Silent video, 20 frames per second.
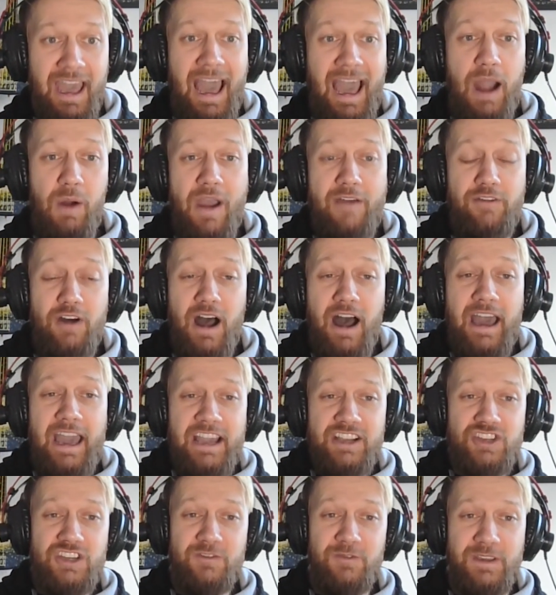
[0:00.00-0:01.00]
However,
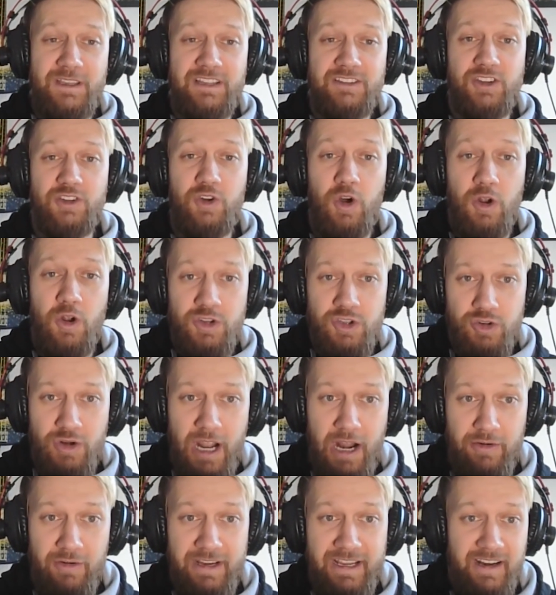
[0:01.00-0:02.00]
I actually think in the
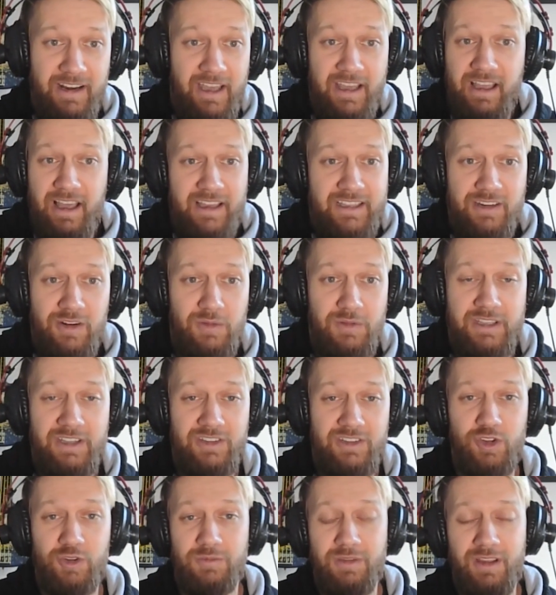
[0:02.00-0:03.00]
contrary, and I can only
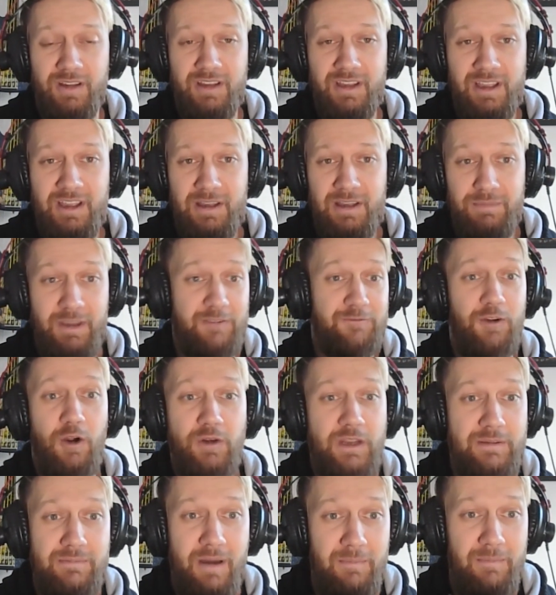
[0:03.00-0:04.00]
assume that Mick
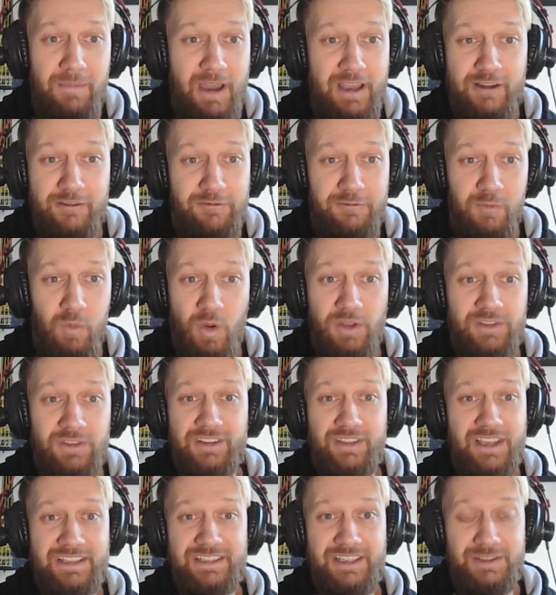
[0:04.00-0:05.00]
Foley might have
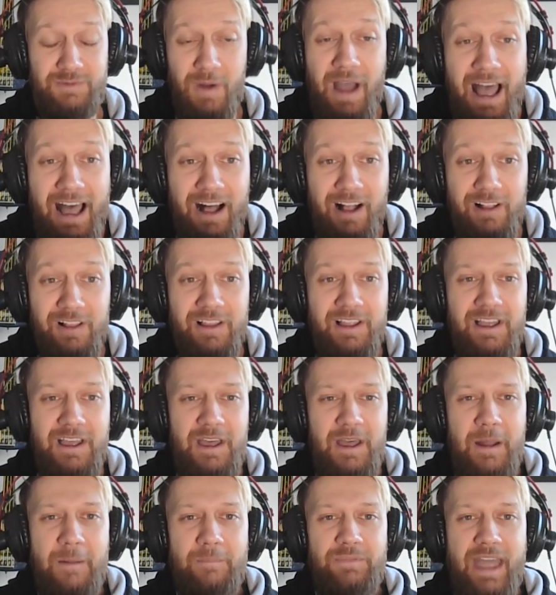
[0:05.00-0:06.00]
wanted this as well,
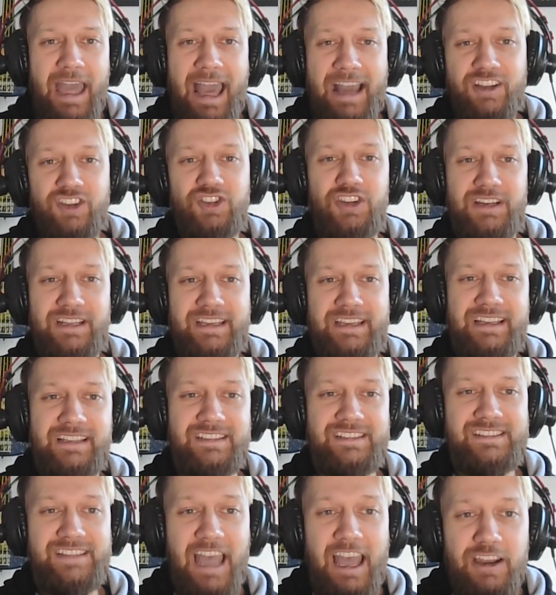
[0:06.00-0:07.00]
actually,
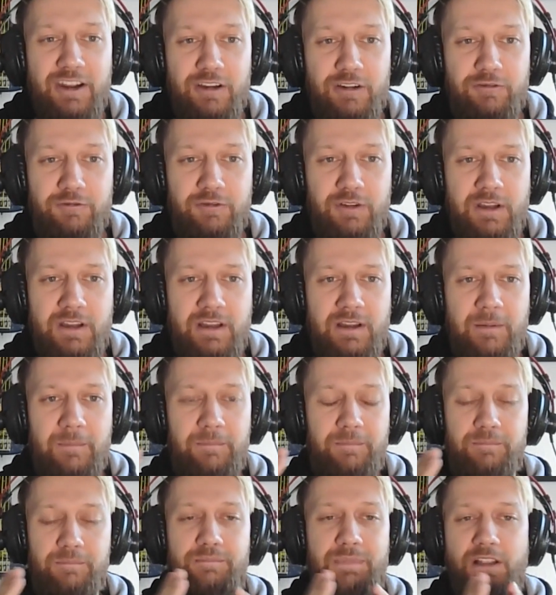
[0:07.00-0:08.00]
instead of
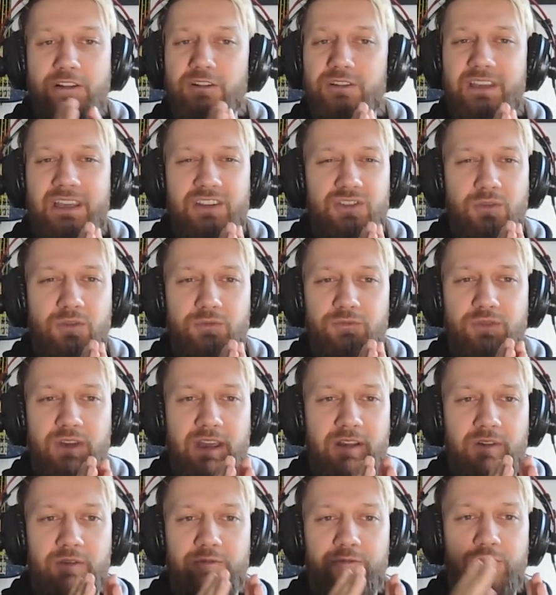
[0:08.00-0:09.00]
milking
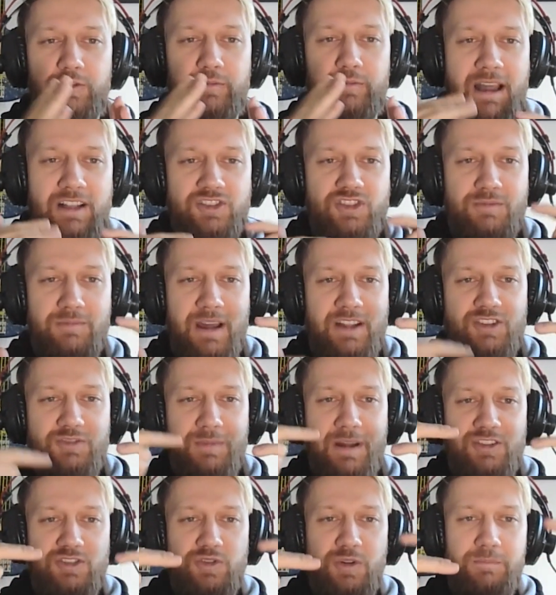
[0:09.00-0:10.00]
something through match and match
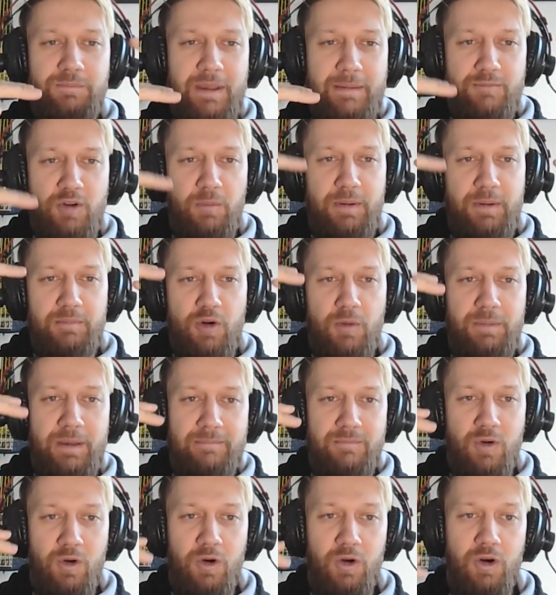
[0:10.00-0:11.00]
and match, doing
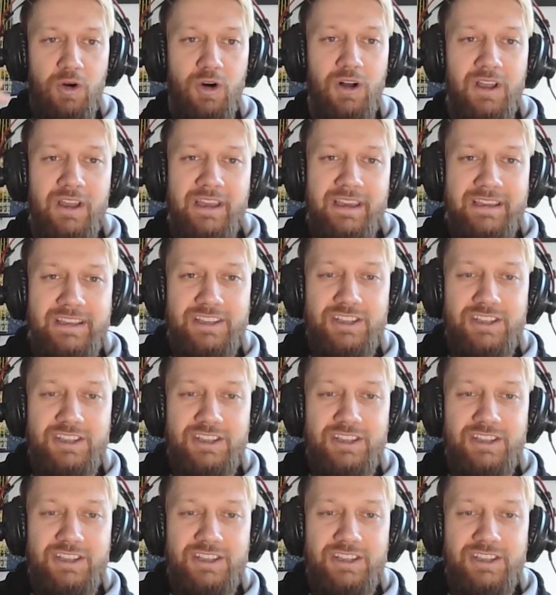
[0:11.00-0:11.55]
bit more, he's